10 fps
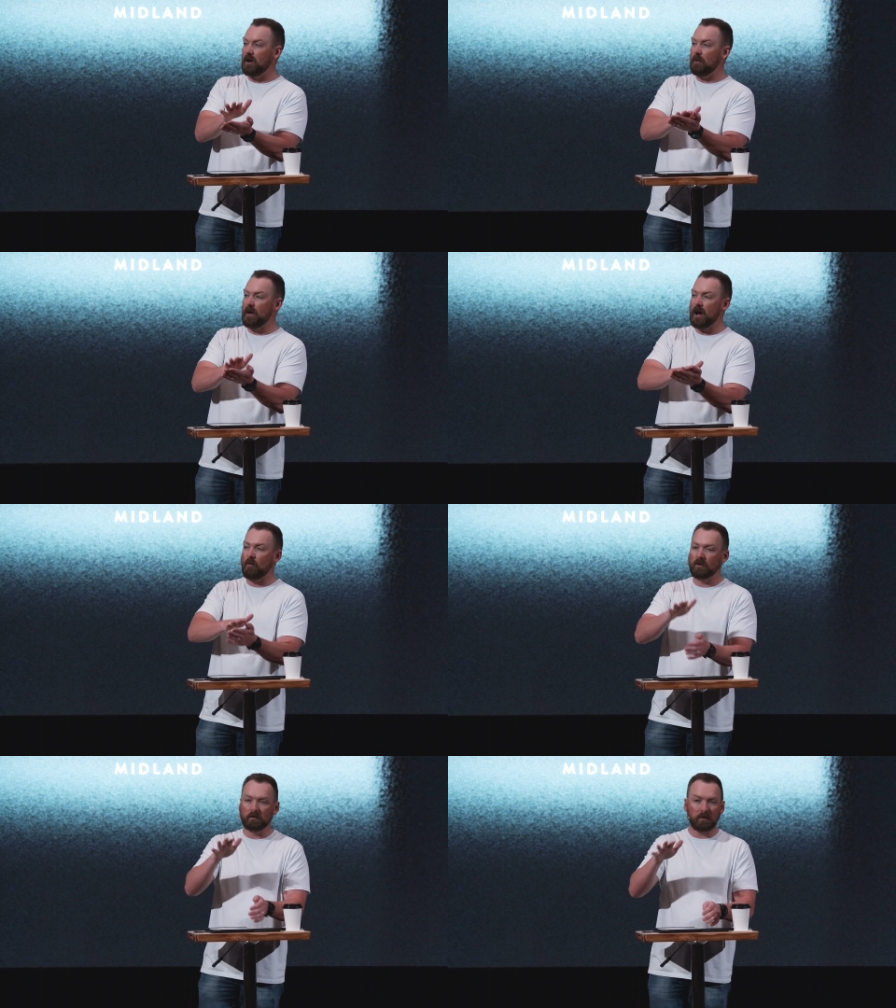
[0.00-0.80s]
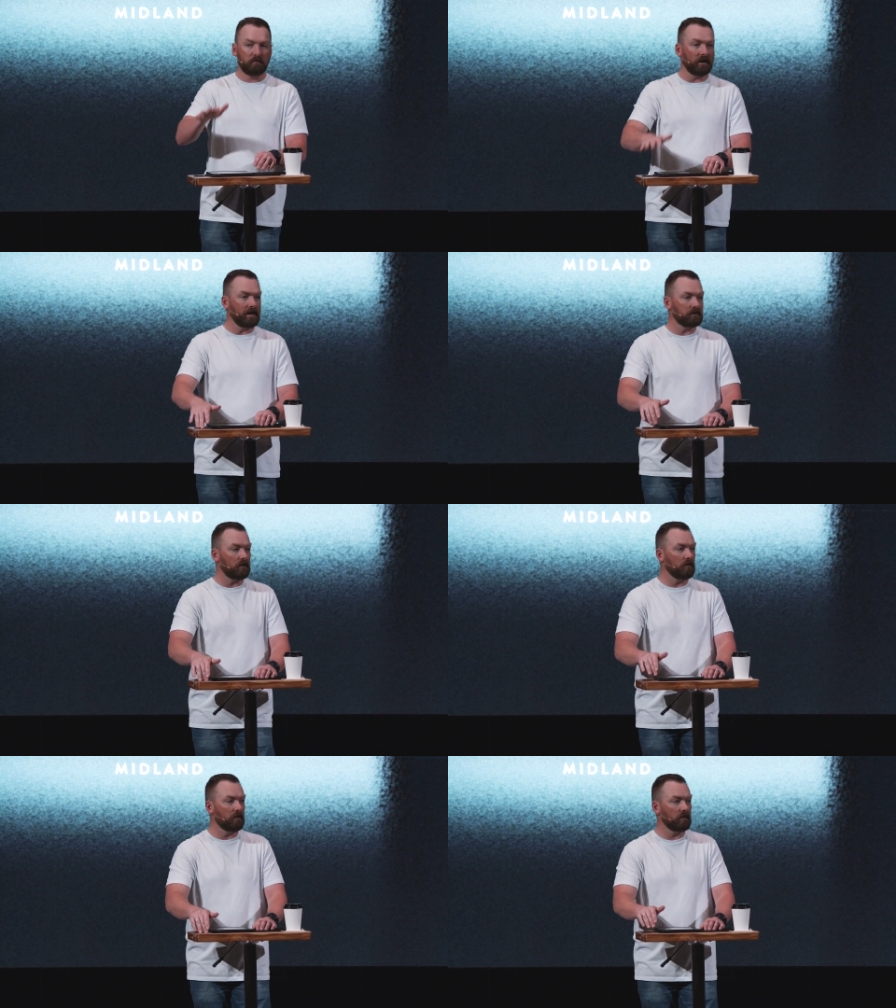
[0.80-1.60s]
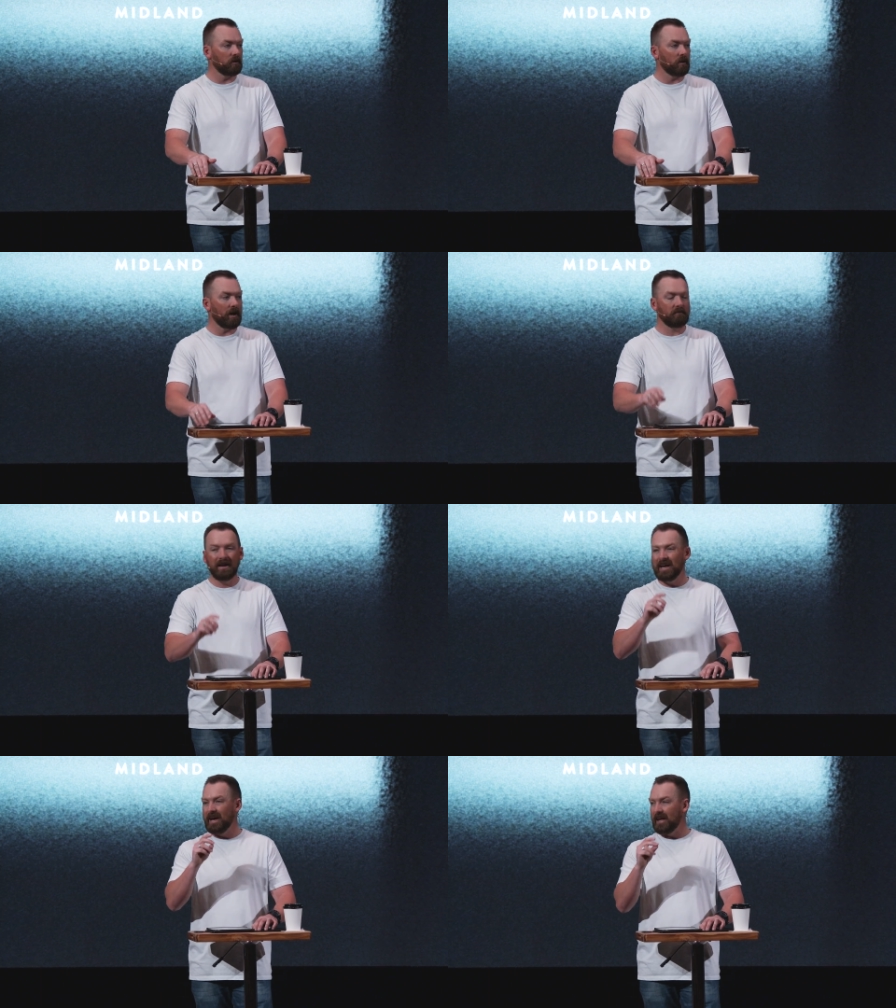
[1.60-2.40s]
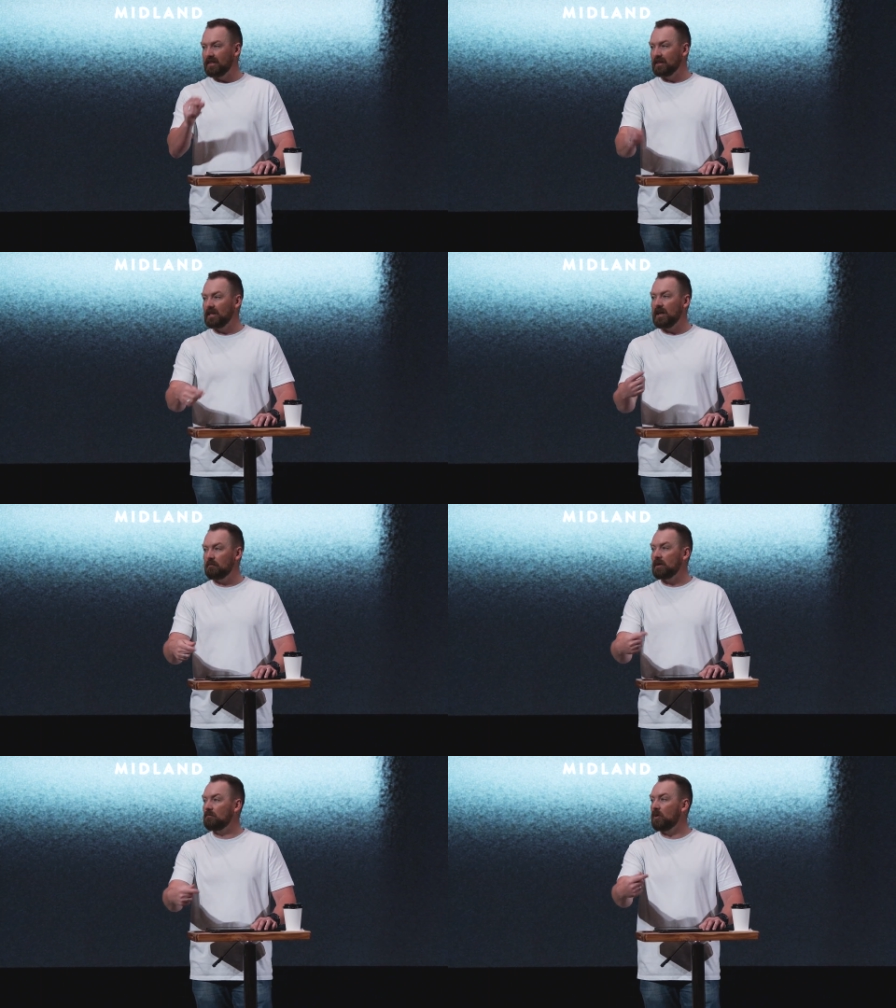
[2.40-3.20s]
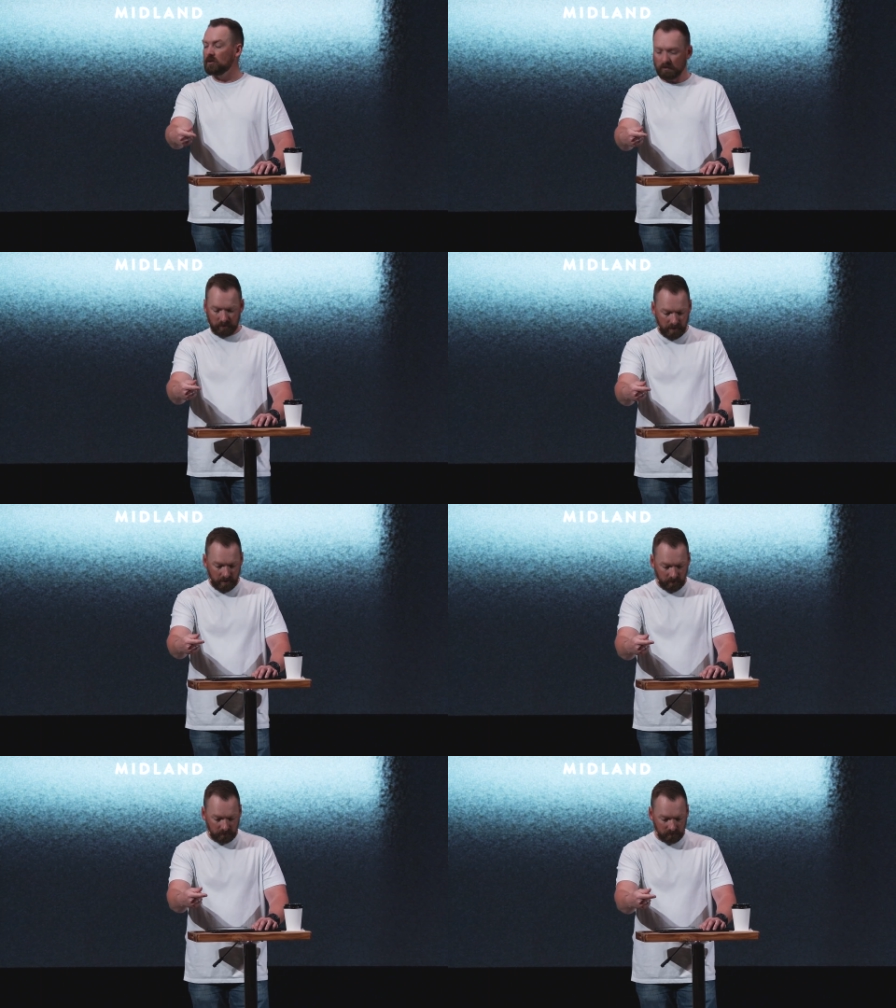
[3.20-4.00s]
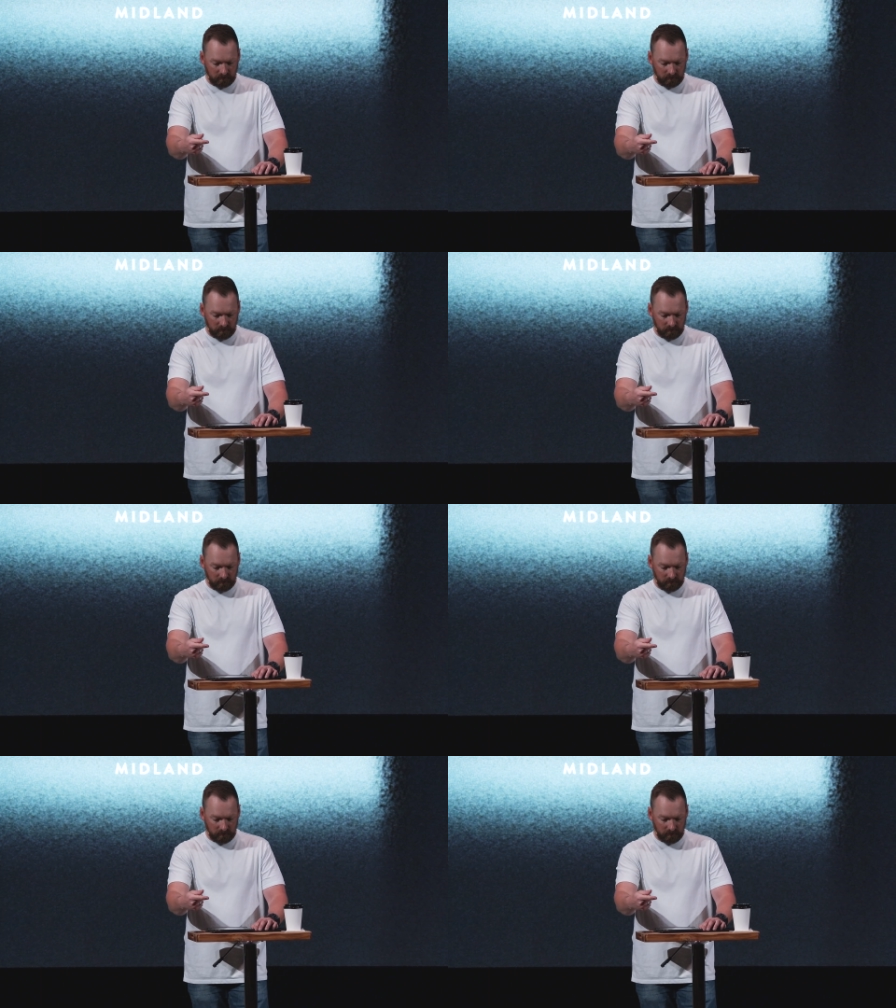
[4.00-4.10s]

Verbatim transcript: my power to be placed on the thing that you have and then let me multiply it.